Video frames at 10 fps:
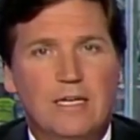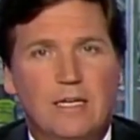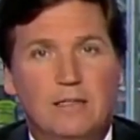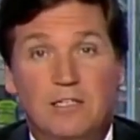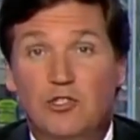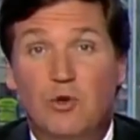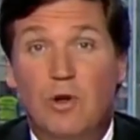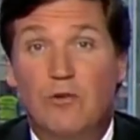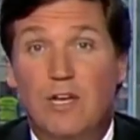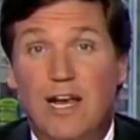At least
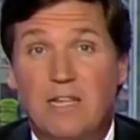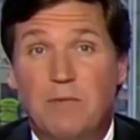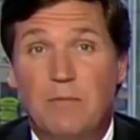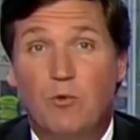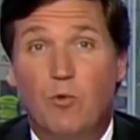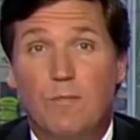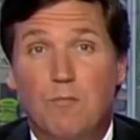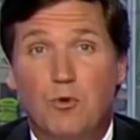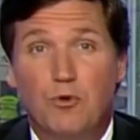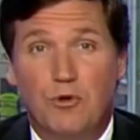290 people were
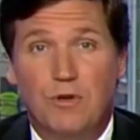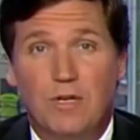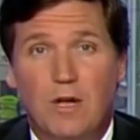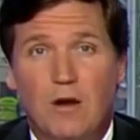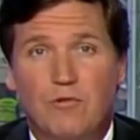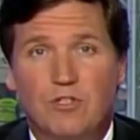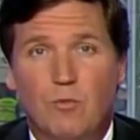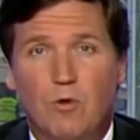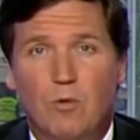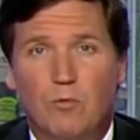murdered, hundreds
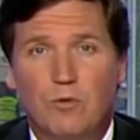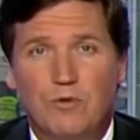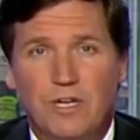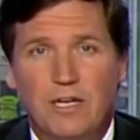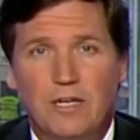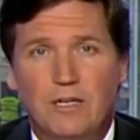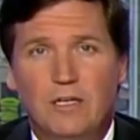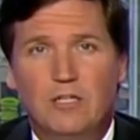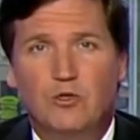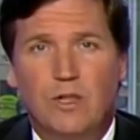more were wounded.
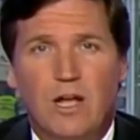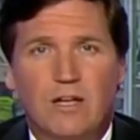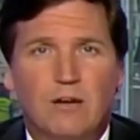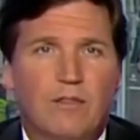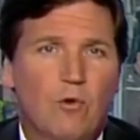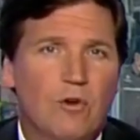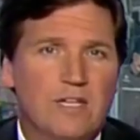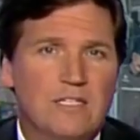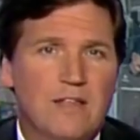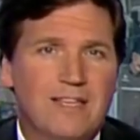Sri Lankan
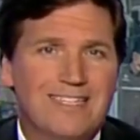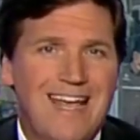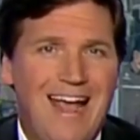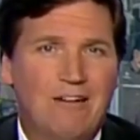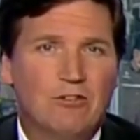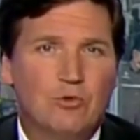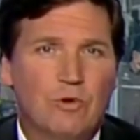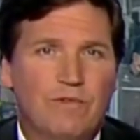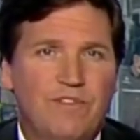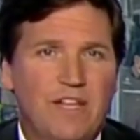authorities say the attackers
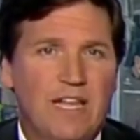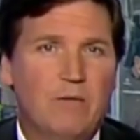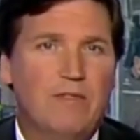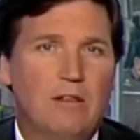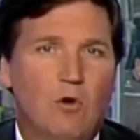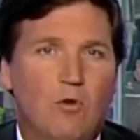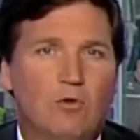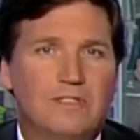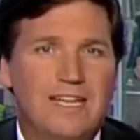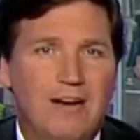were affiliated with a
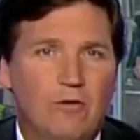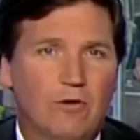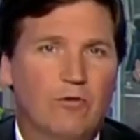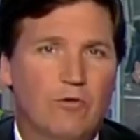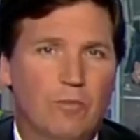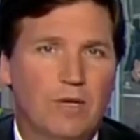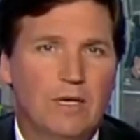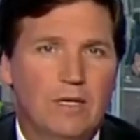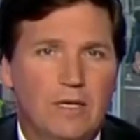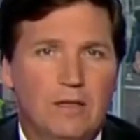local terror group.
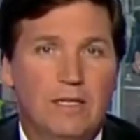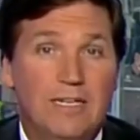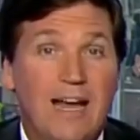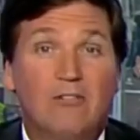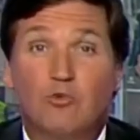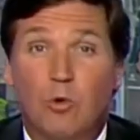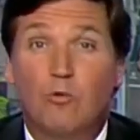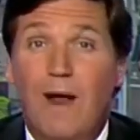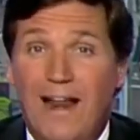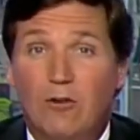The attackers were
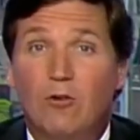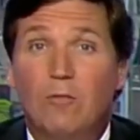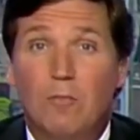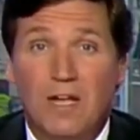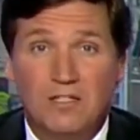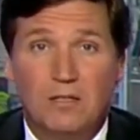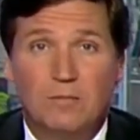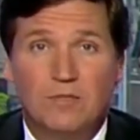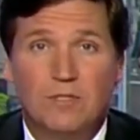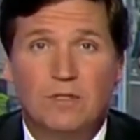radical
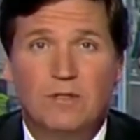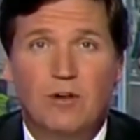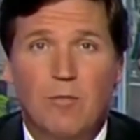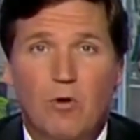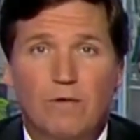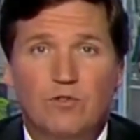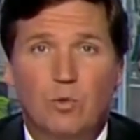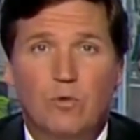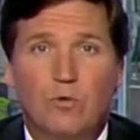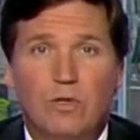Muslims. Their motives
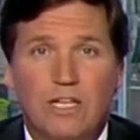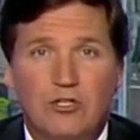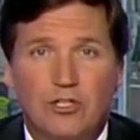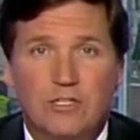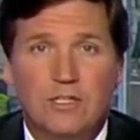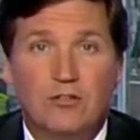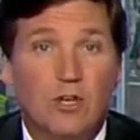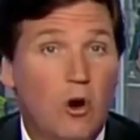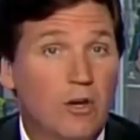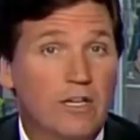were religious. Their
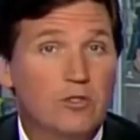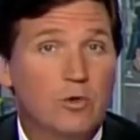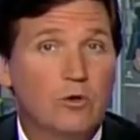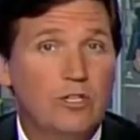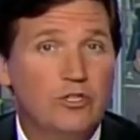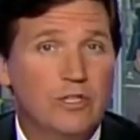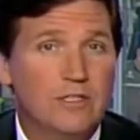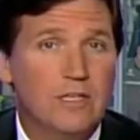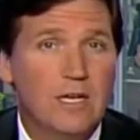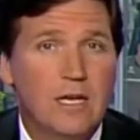targets were
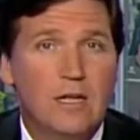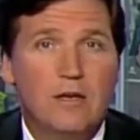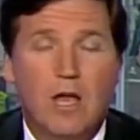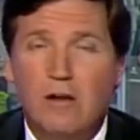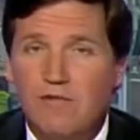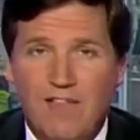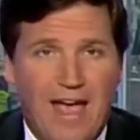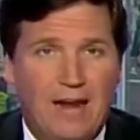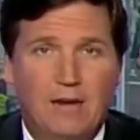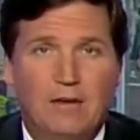Christians. None of that